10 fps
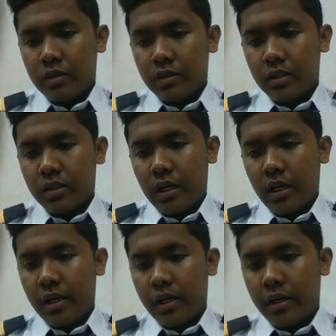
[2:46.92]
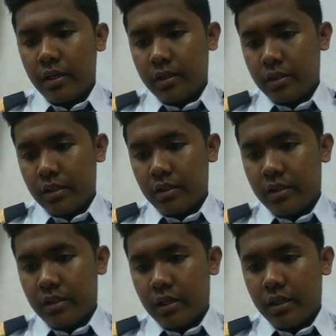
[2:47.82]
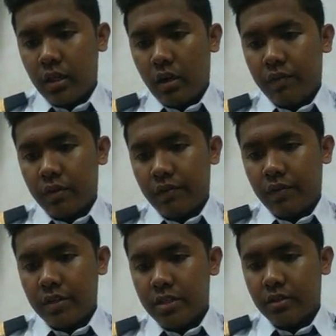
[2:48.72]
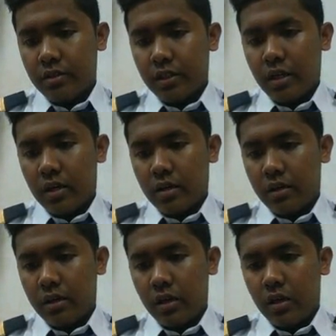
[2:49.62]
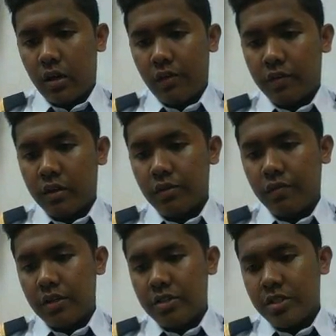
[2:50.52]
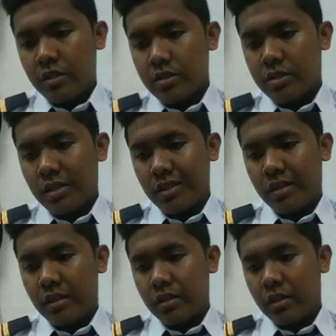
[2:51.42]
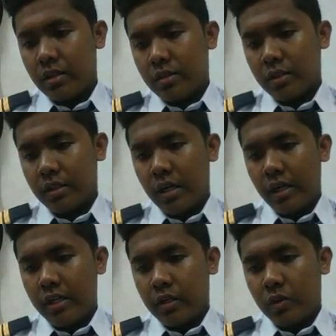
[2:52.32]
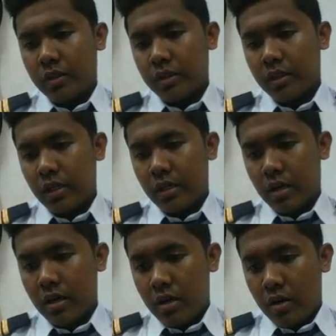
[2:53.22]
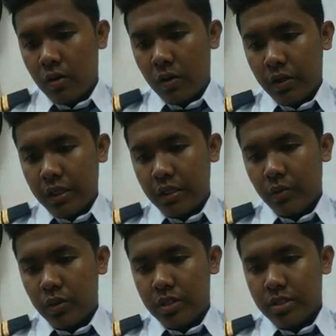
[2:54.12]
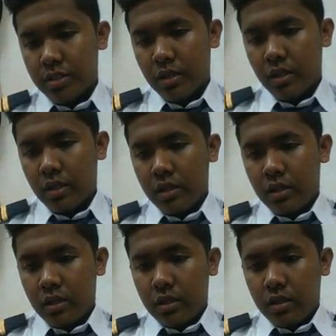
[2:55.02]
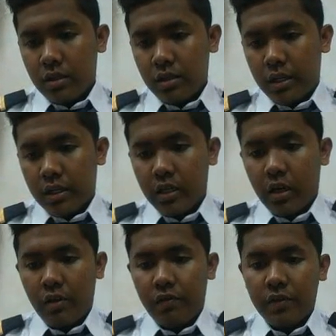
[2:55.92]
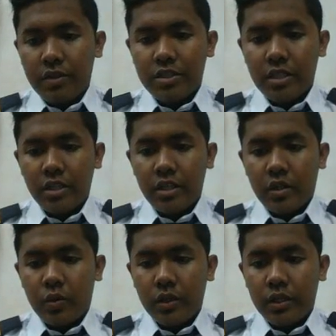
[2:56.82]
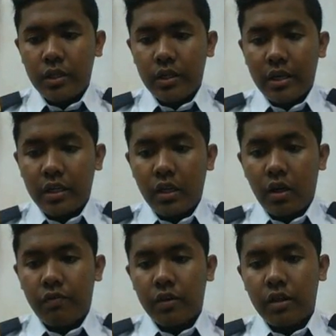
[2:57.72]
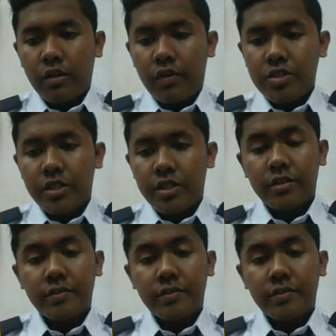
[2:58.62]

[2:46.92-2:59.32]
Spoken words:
theta I and the angle of reflection theta R. The law of reflection states that theta I equal theta R, or in words, the angle of incidence equal the angle of reflection.